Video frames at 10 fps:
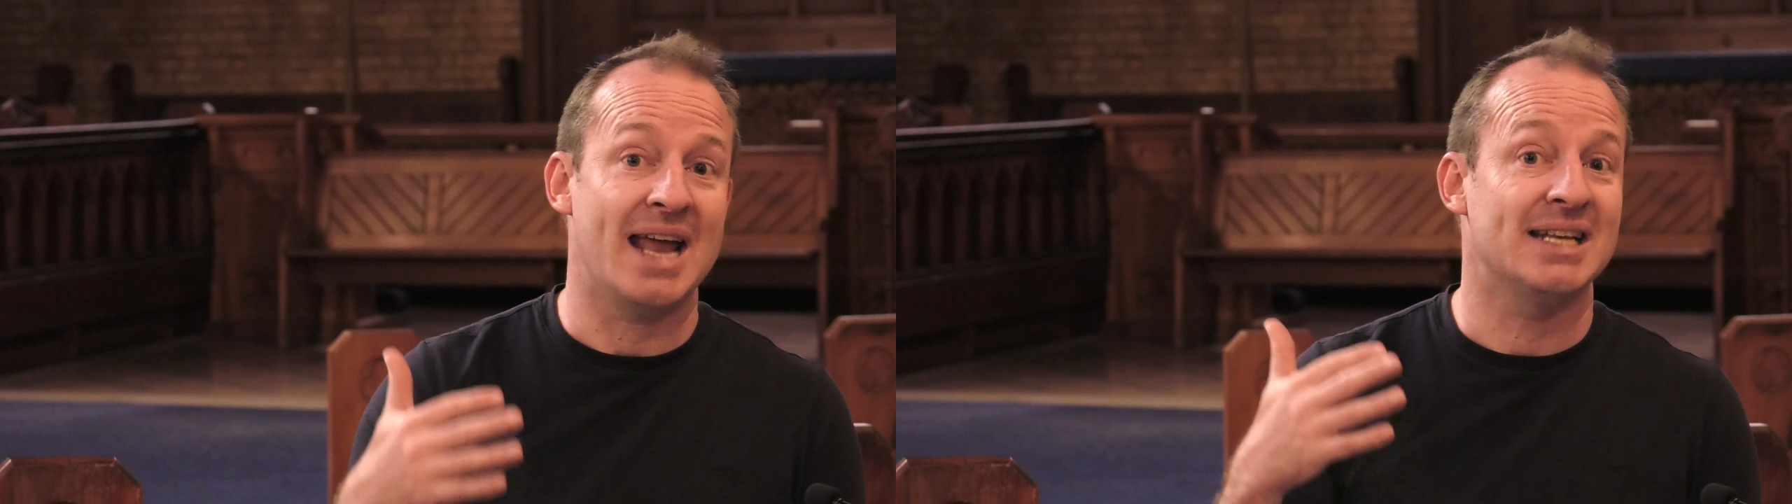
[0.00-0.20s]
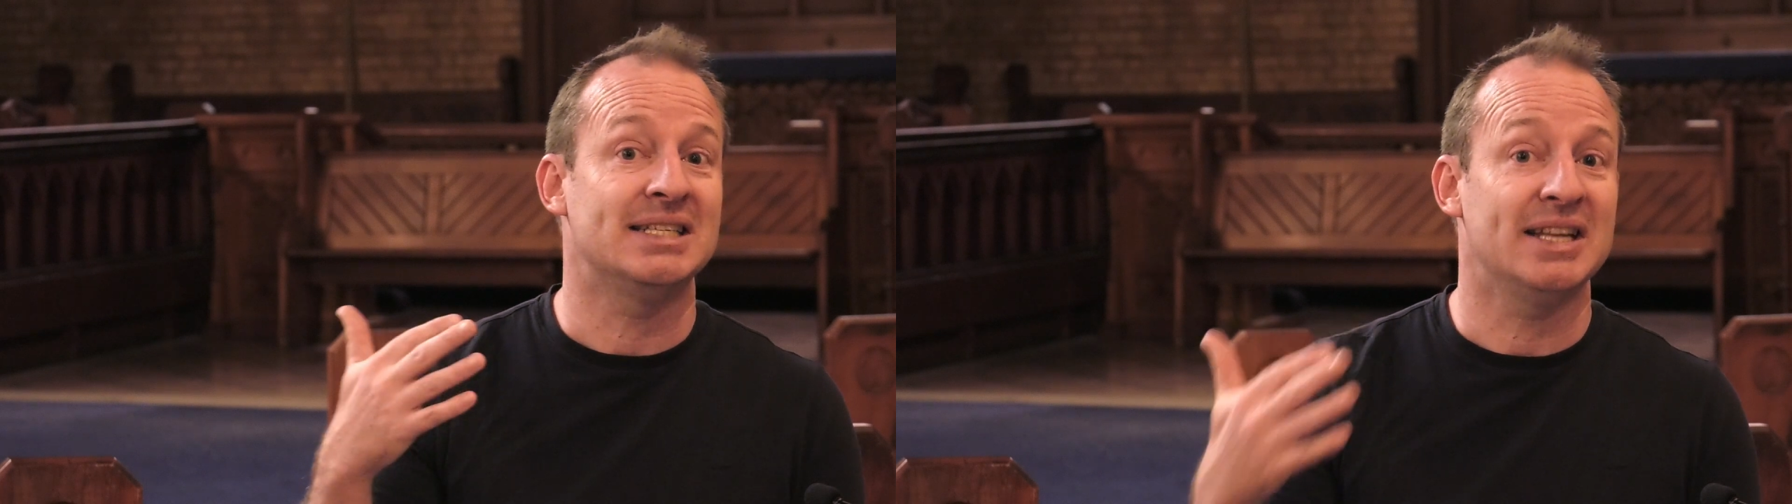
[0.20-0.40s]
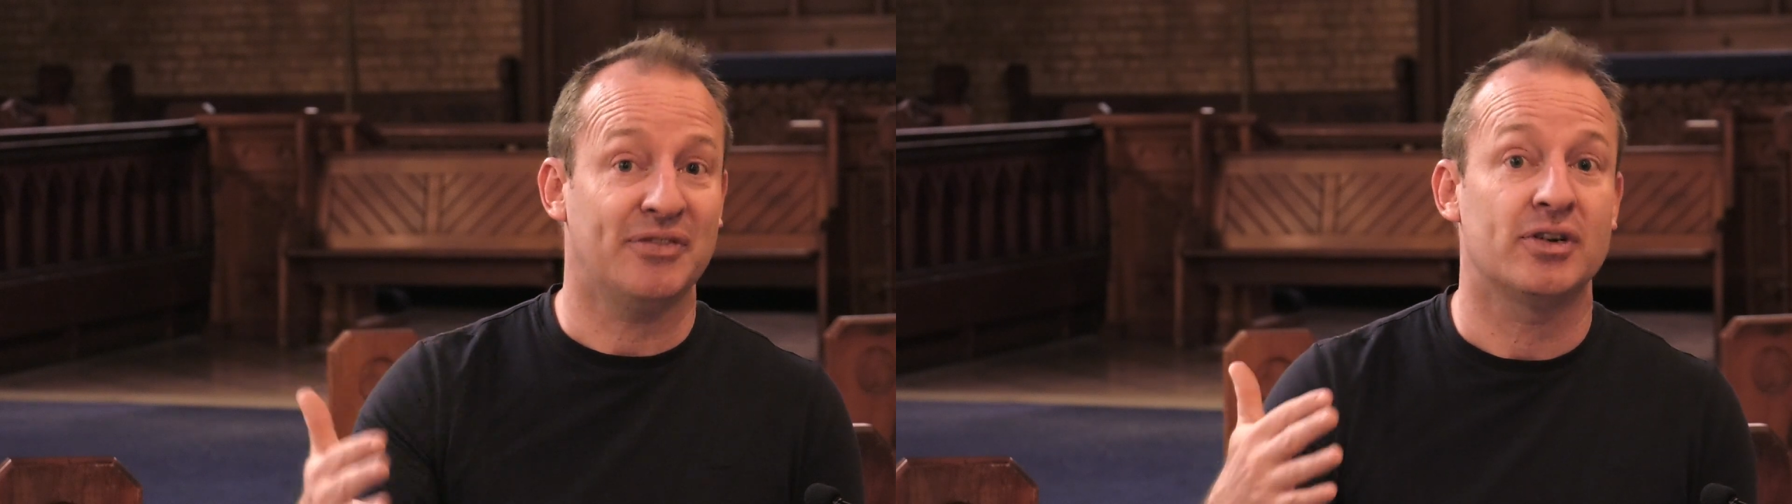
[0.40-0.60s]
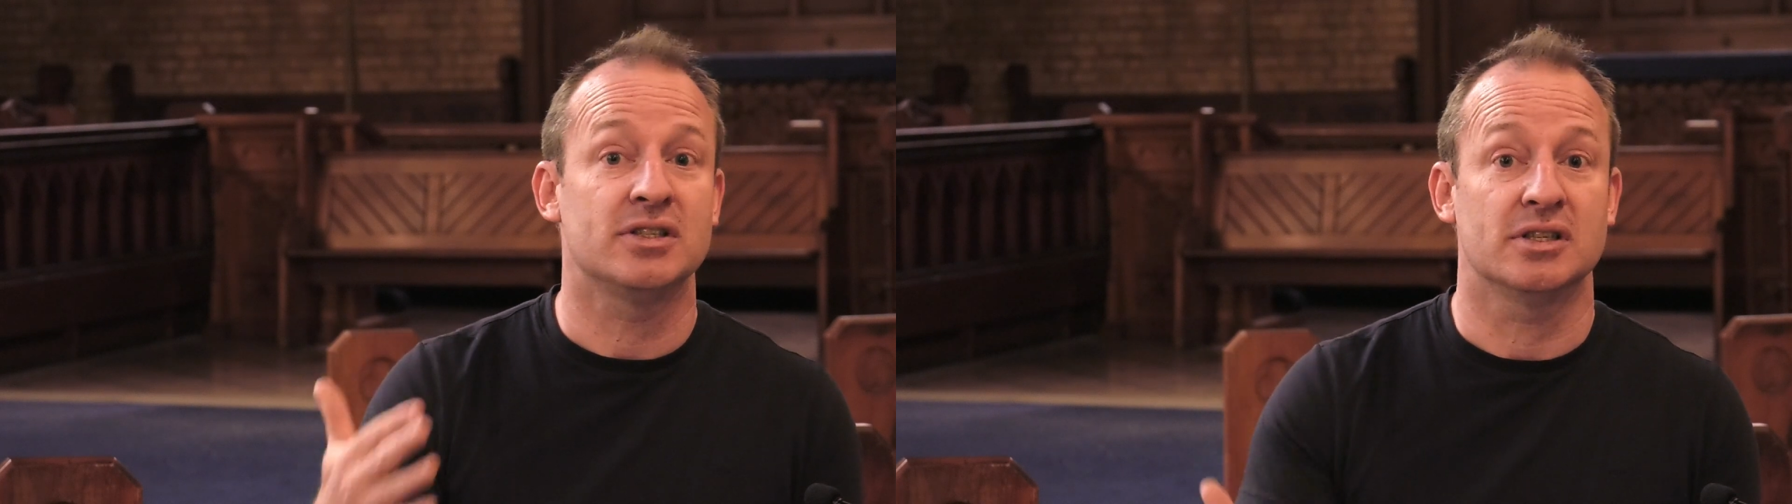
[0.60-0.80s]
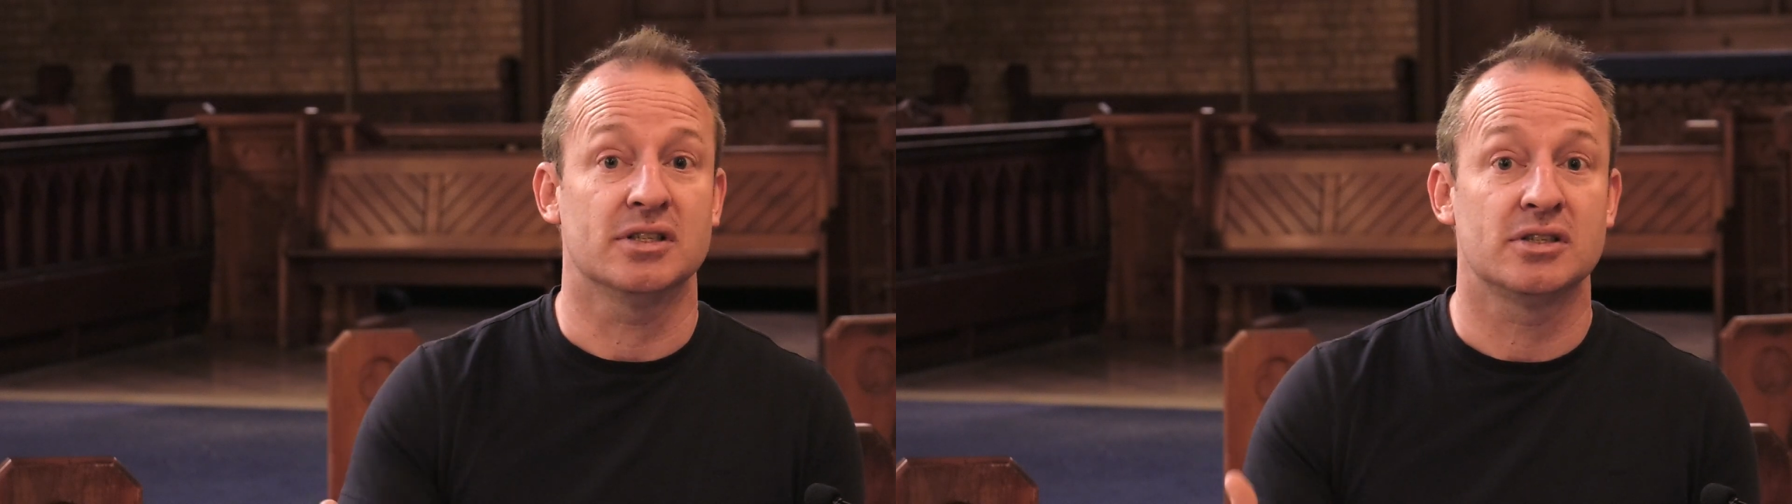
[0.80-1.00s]
and
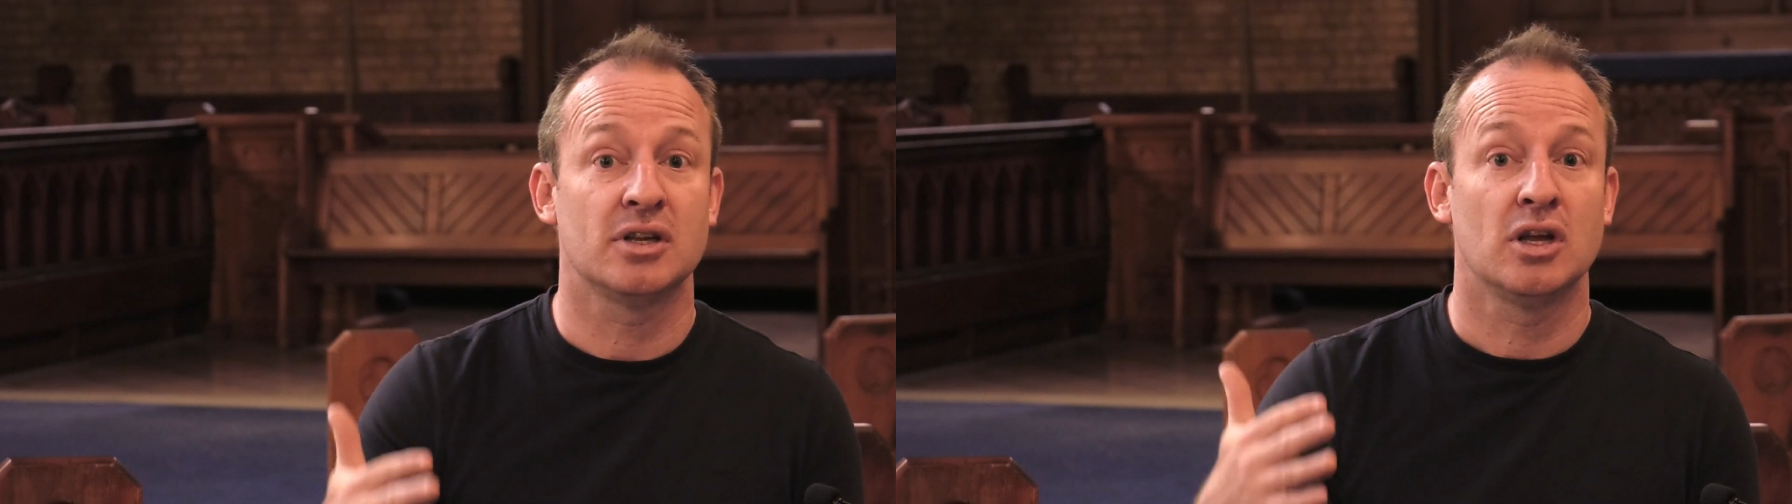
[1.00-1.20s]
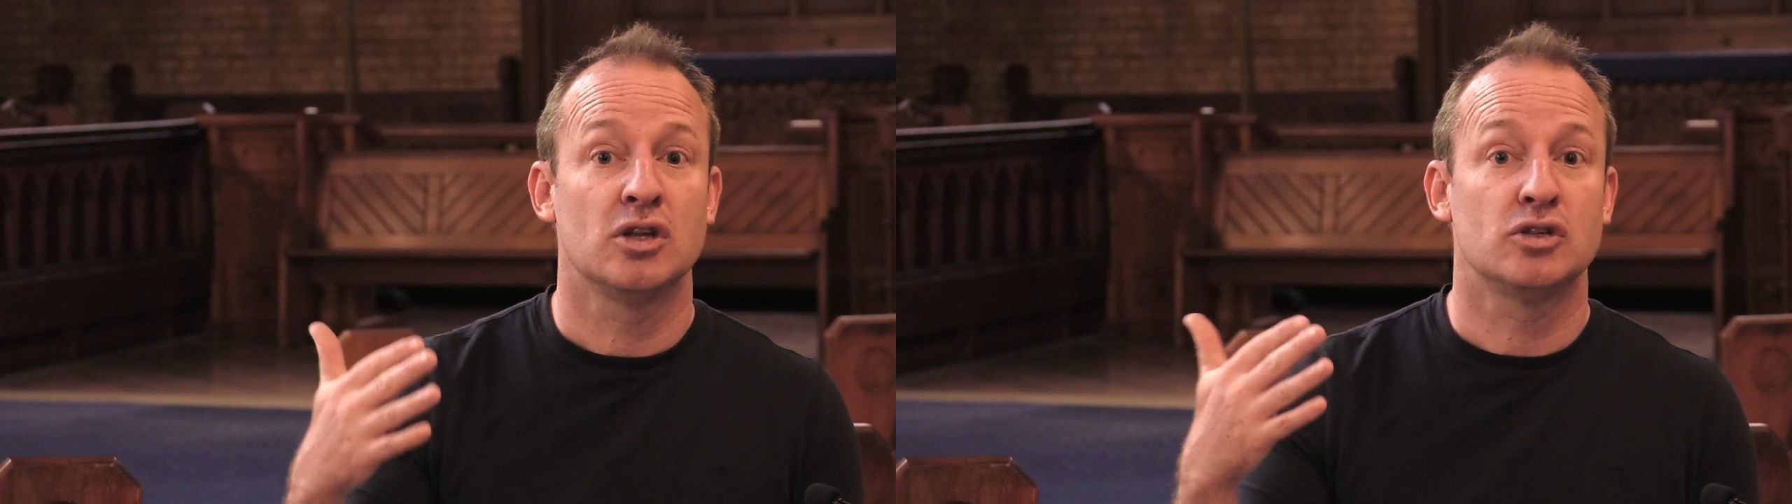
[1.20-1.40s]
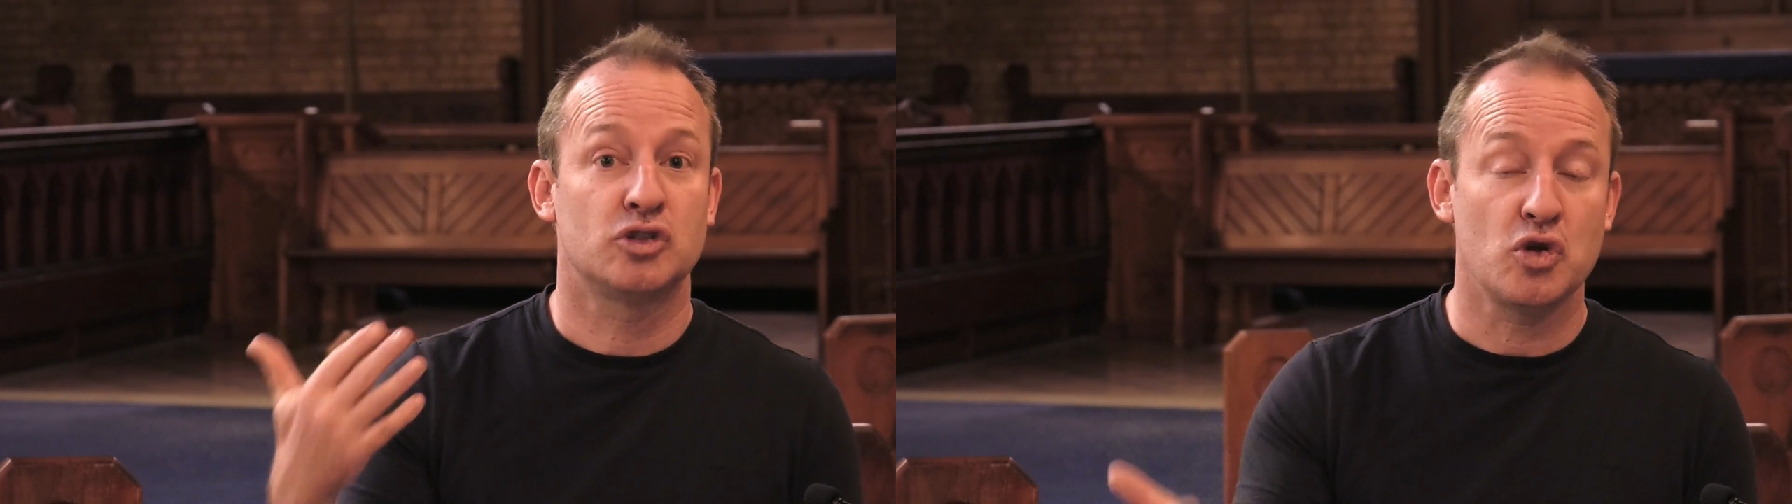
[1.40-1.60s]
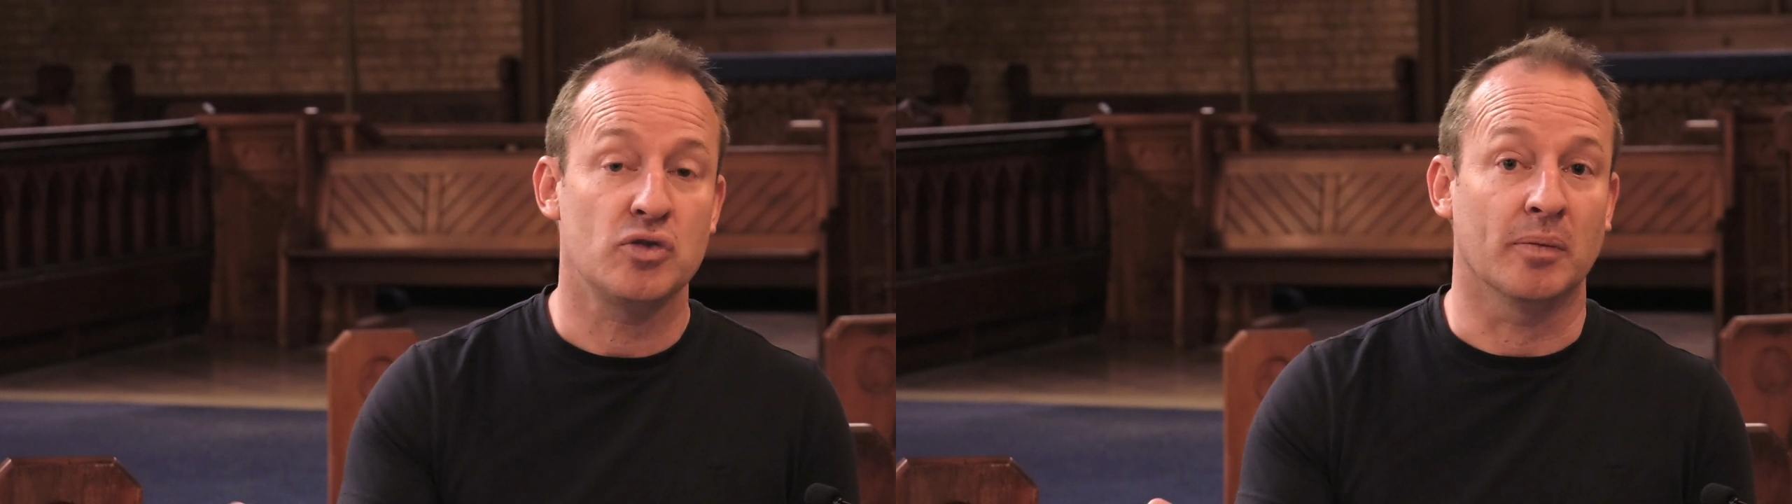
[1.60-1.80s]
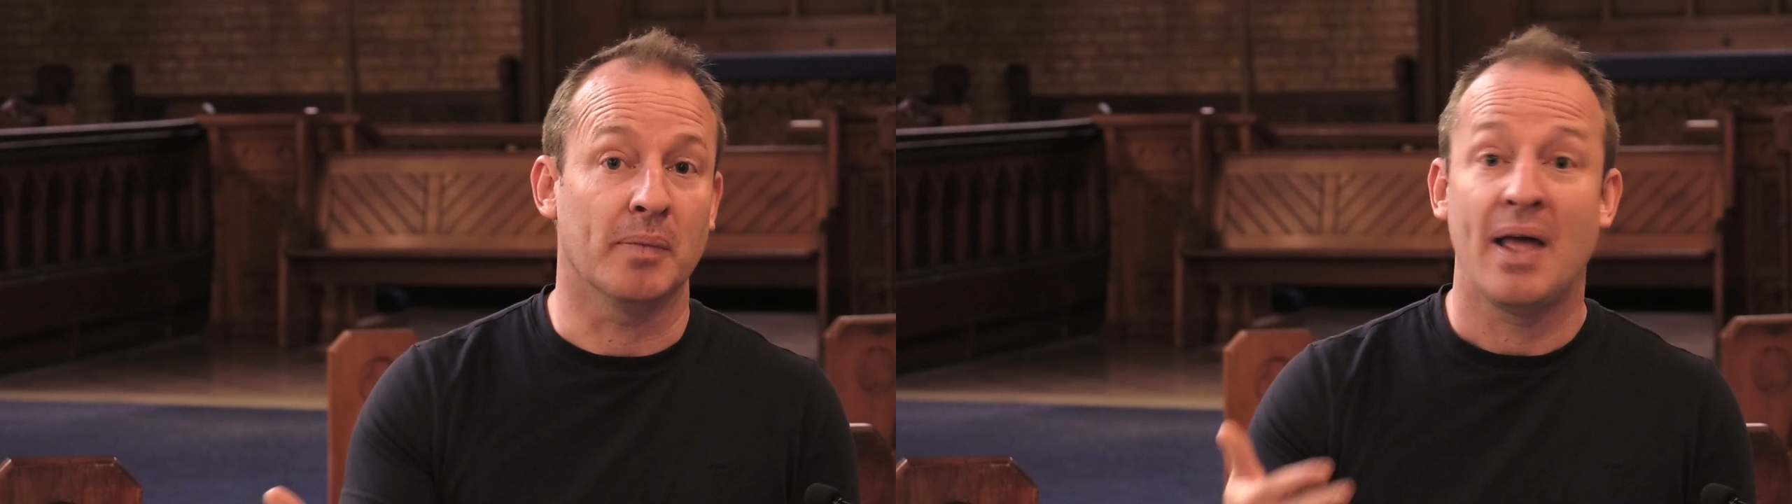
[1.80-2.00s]
differences to
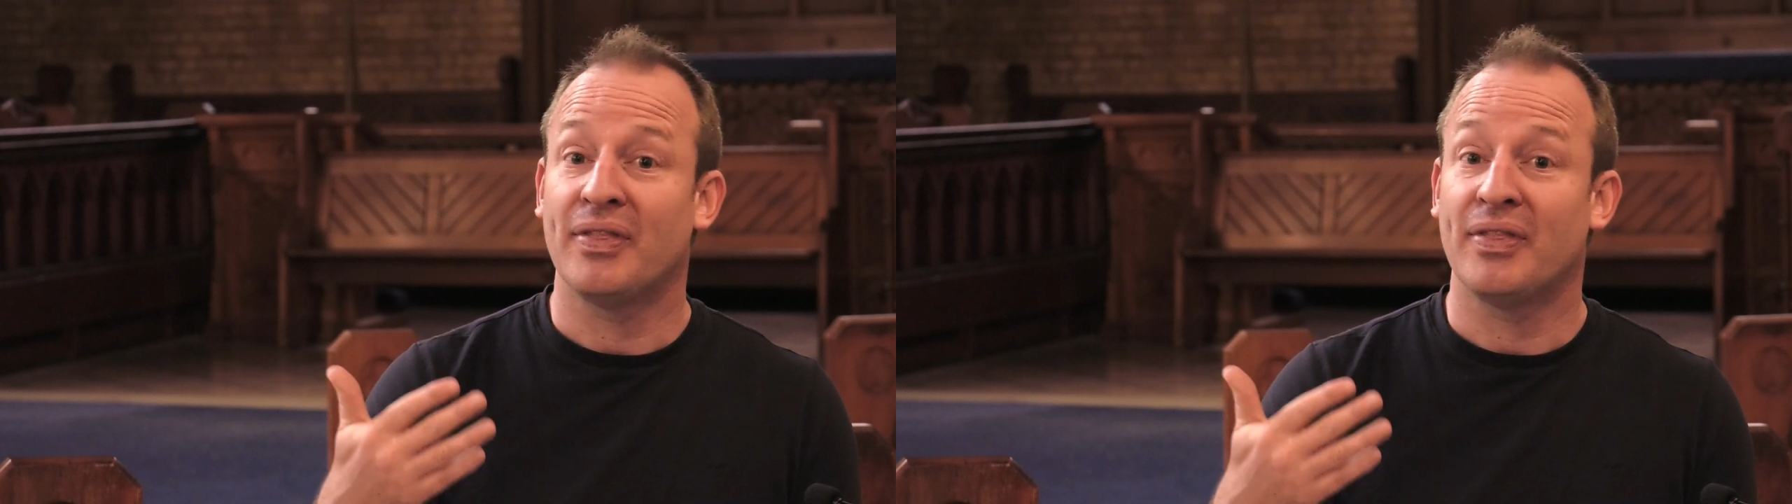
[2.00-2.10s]
them.